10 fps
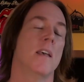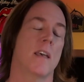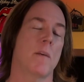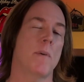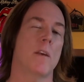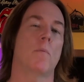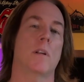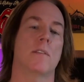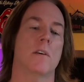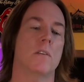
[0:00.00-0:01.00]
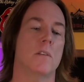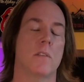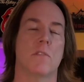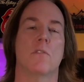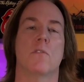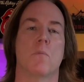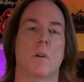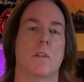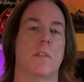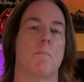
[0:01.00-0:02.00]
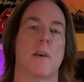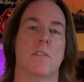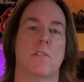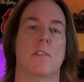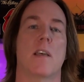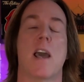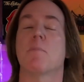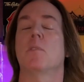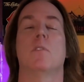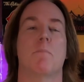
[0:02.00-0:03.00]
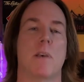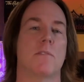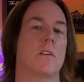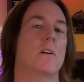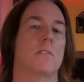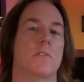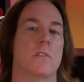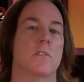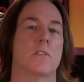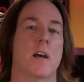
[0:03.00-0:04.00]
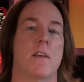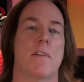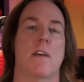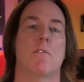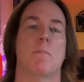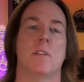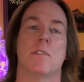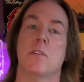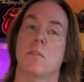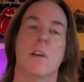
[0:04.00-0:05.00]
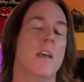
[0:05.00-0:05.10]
And man, when I tell you this is one of the best, absolute best concerts I've ever been to,